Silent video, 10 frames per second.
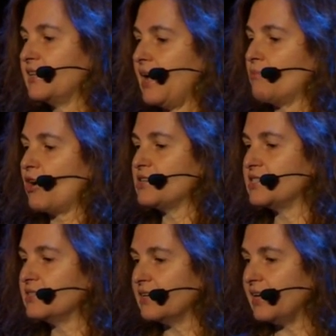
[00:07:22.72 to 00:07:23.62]
and
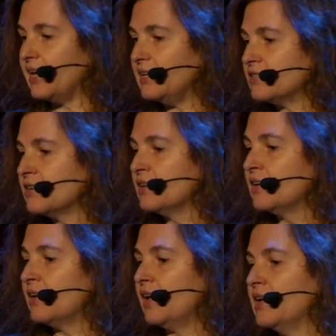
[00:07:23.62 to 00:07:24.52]
cameras in the head,
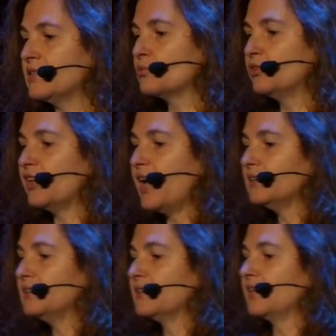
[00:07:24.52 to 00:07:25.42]
and with
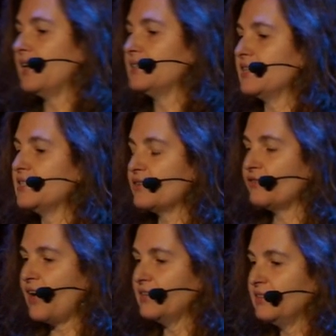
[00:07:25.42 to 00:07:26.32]
that, it can identify